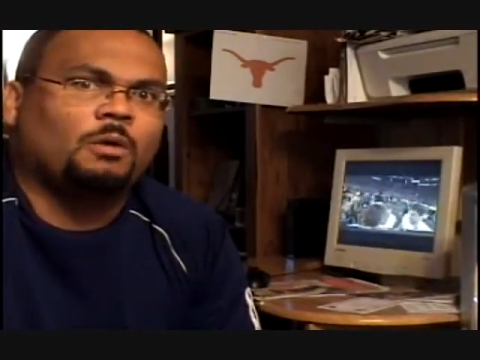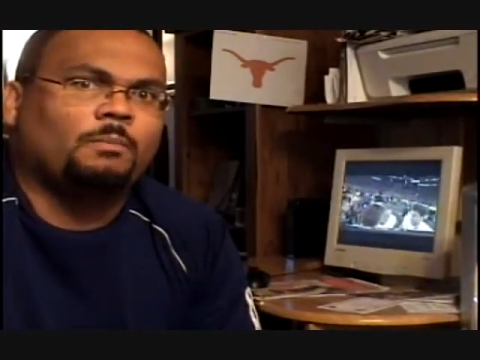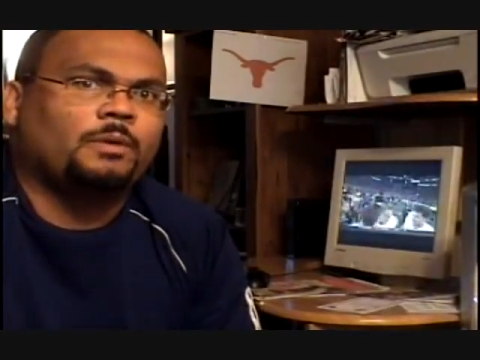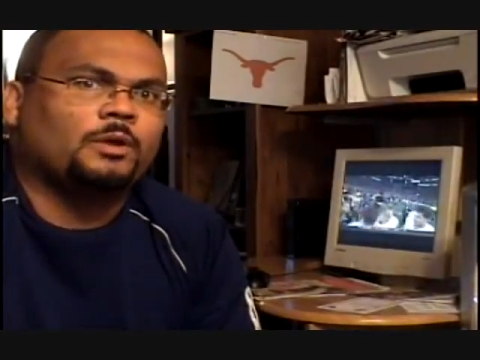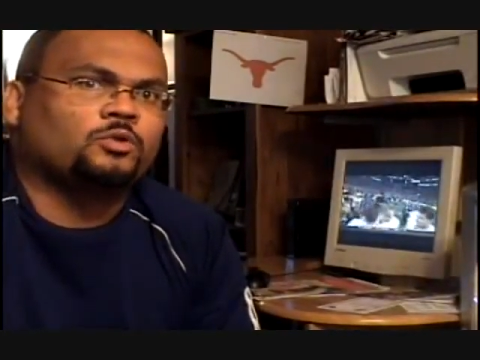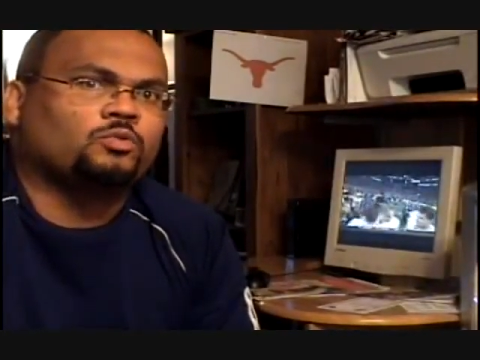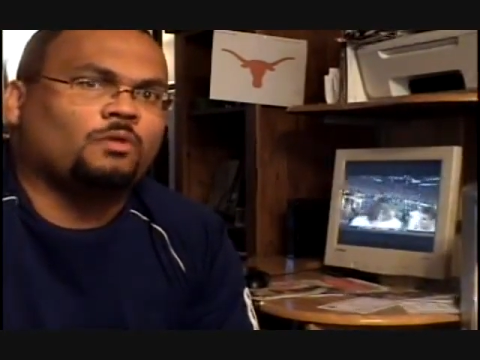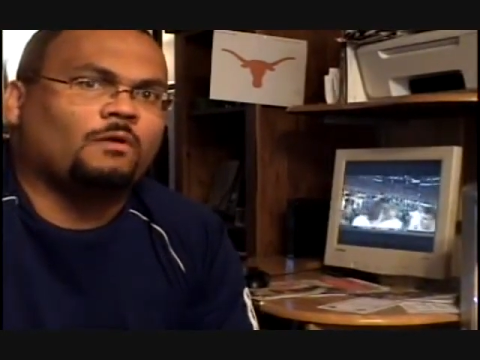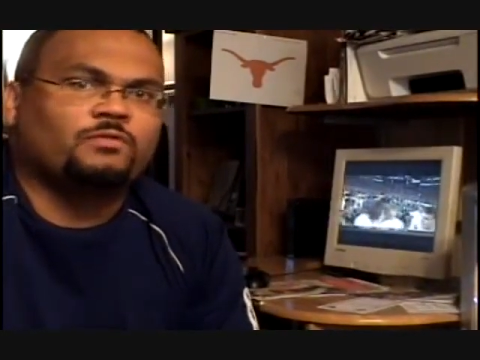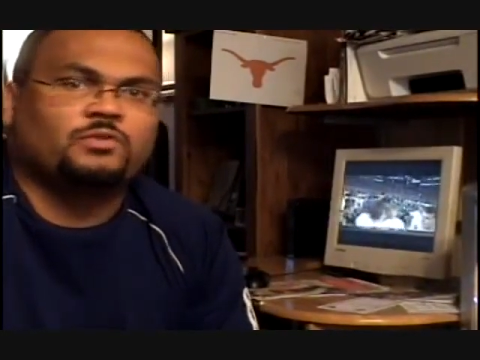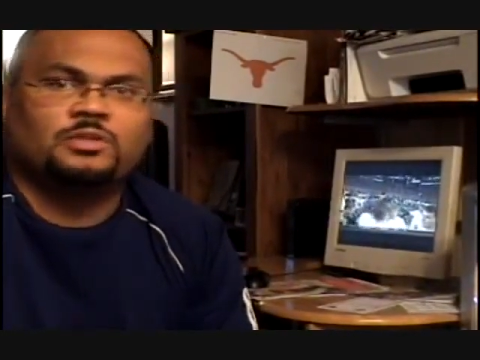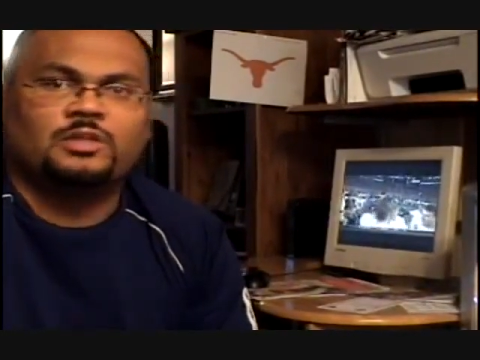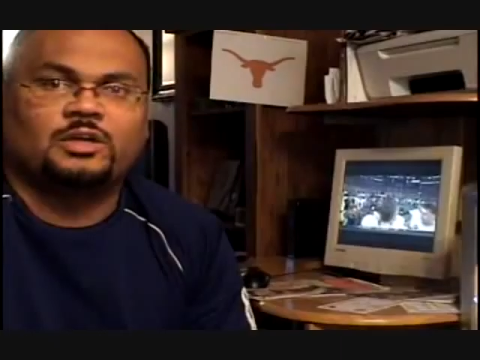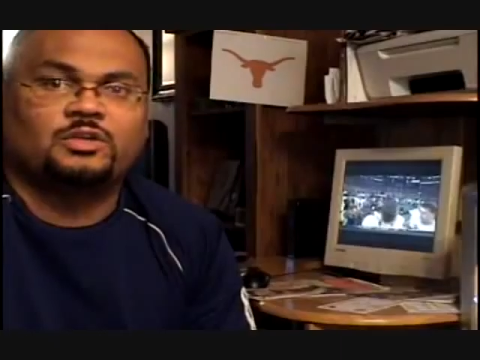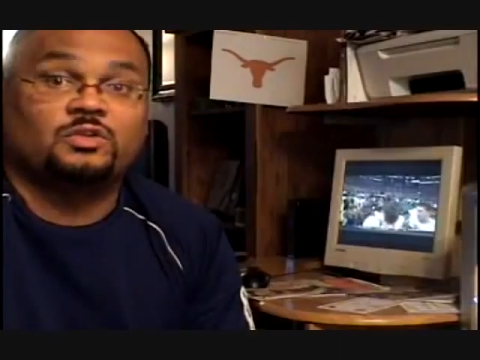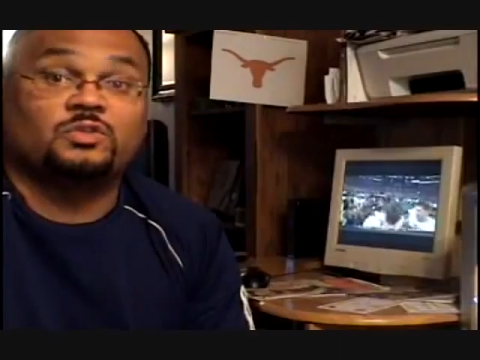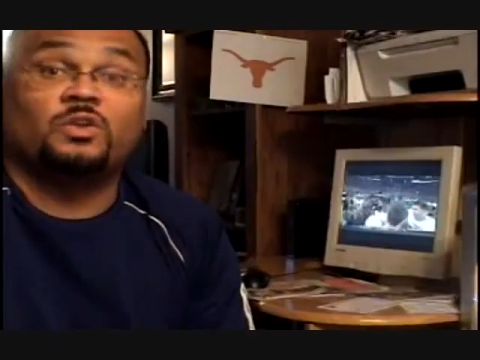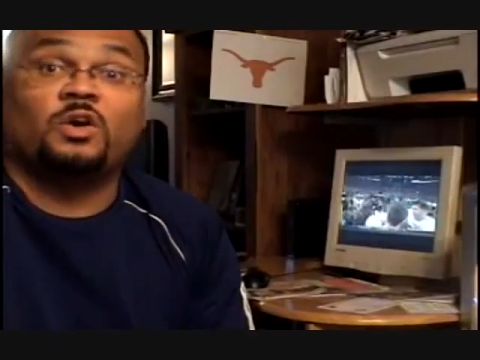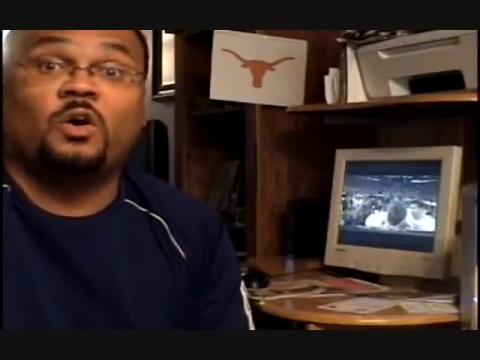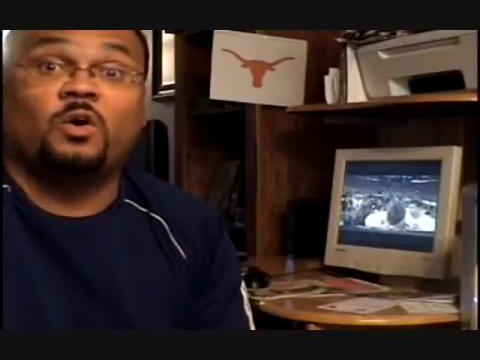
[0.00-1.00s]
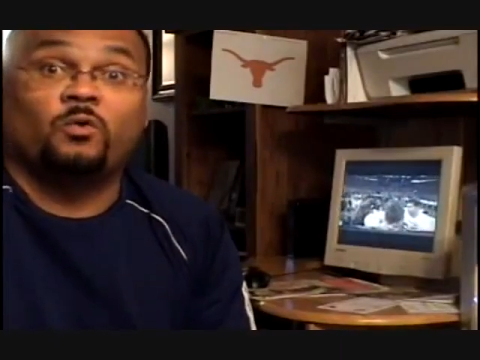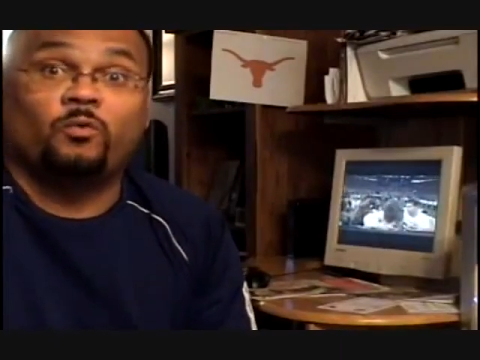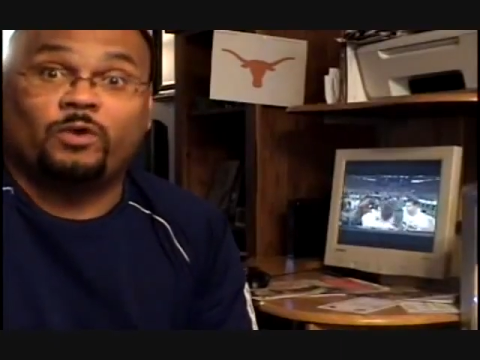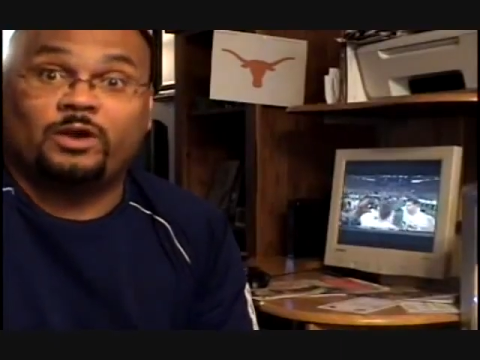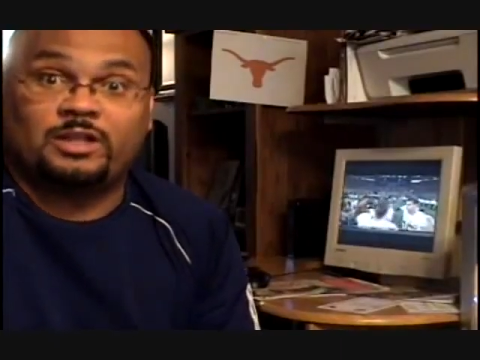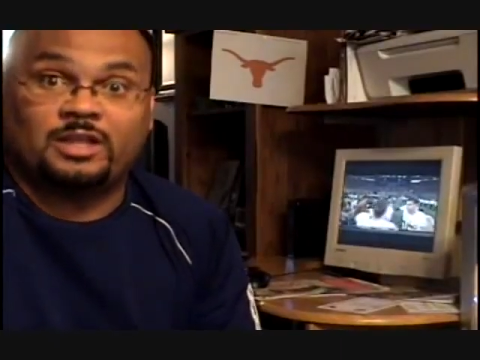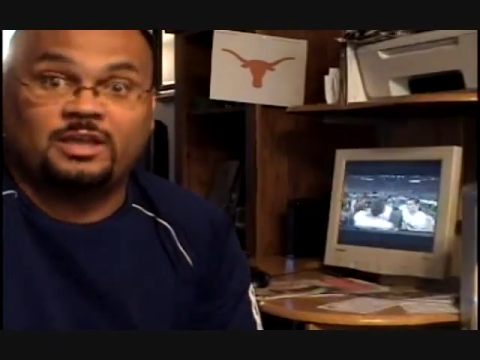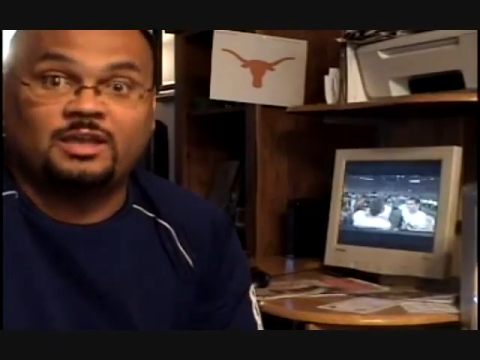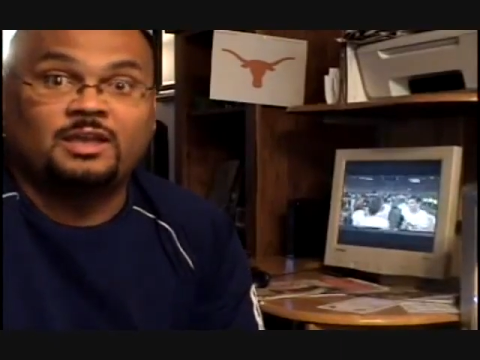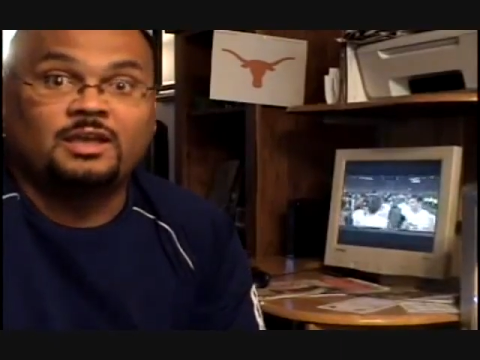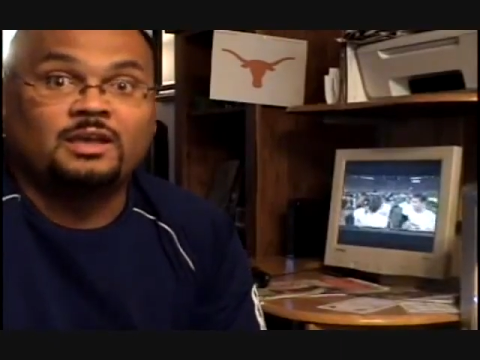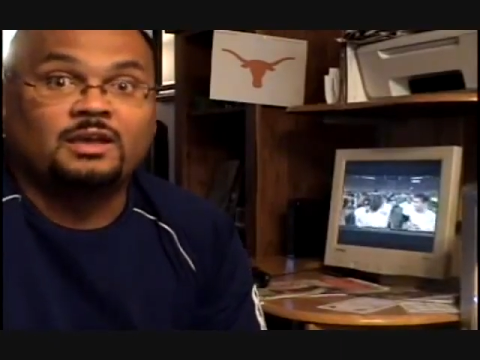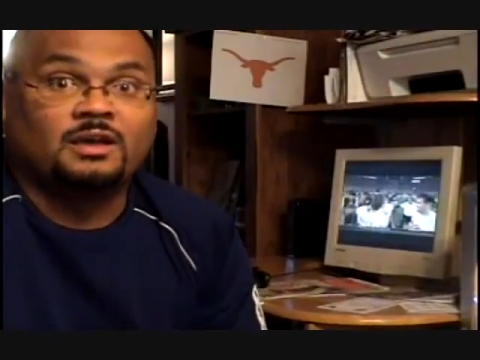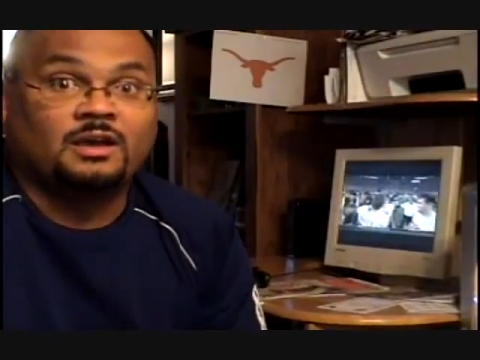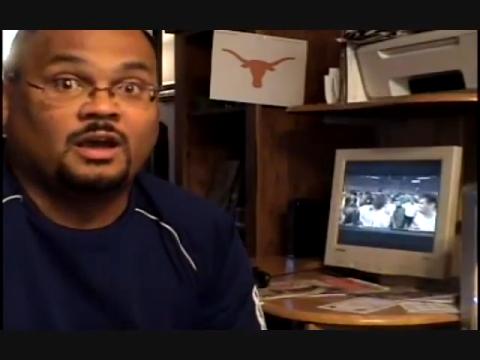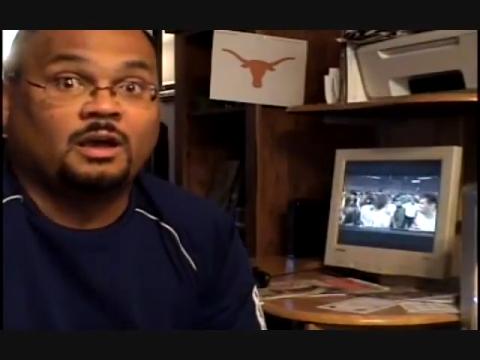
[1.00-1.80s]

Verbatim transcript: All-Big 12 selections already.